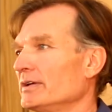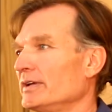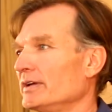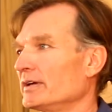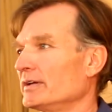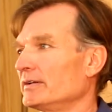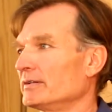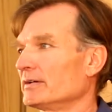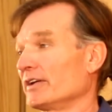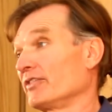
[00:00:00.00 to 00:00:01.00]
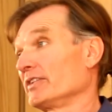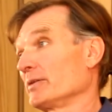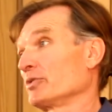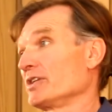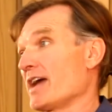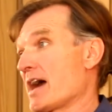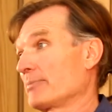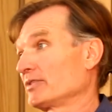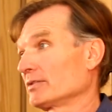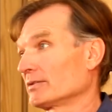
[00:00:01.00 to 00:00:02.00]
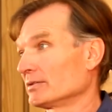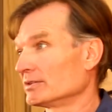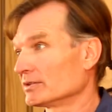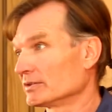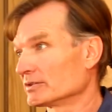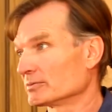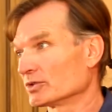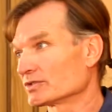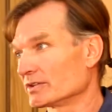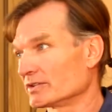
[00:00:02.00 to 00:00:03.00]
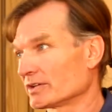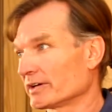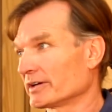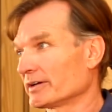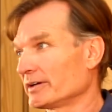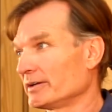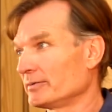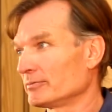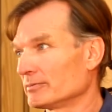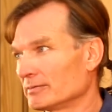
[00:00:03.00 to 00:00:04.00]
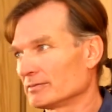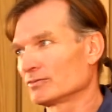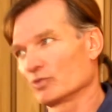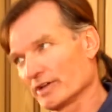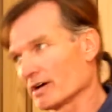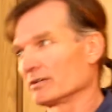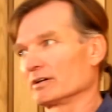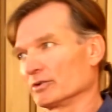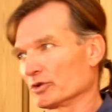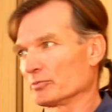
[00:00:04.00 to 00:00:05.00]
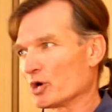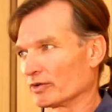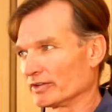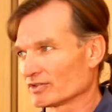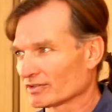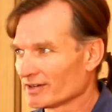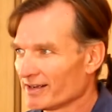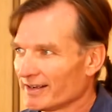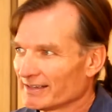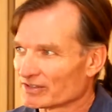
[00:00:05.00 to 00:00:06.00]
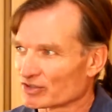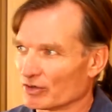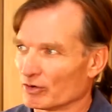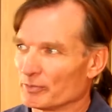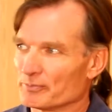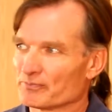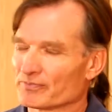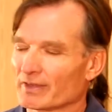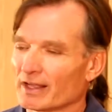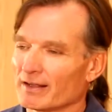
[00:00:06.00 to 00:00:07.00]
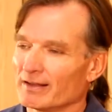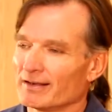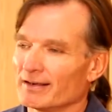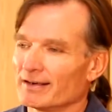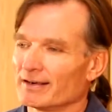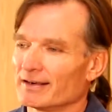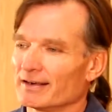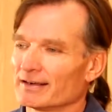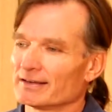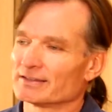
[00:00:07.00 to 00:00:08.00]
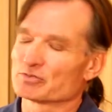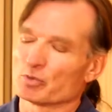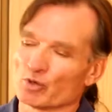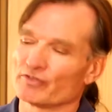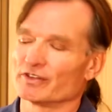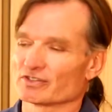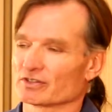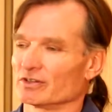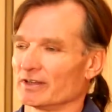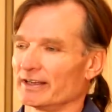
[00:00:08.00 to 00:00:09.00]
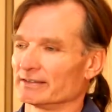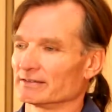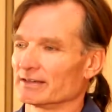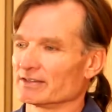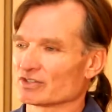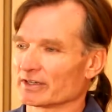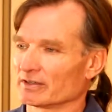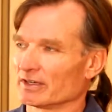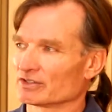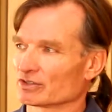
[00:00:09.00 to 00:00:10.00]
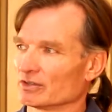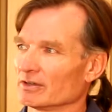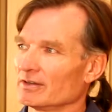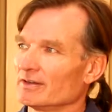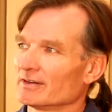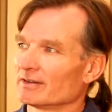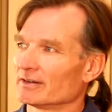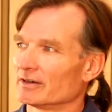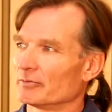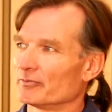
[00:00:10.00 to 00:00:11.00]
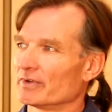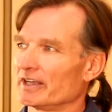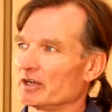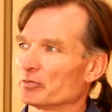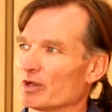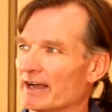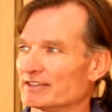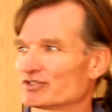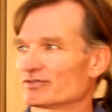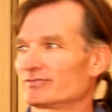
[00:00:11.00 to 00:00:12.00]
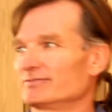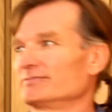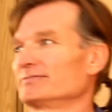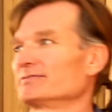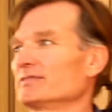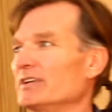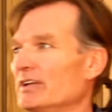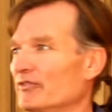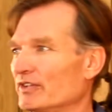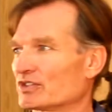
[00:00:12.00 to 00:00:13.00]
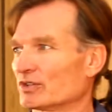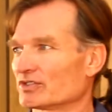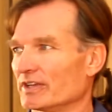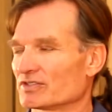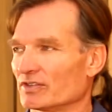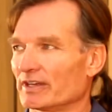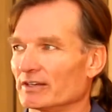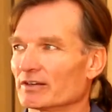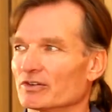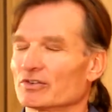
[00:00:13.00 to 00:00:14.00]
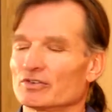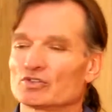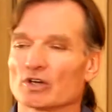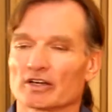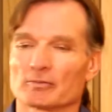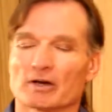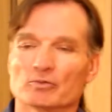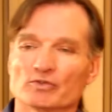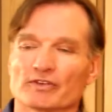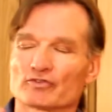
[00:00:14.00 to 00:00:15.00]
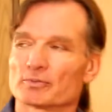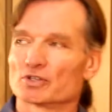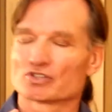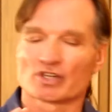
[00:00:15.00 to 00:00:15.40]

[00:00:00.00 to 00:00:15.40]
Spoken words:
And I find that pretty apt, because most of the time we are our own opponents. So it's both physical and psychological. It applies in a physical sense in that you talk about moving from your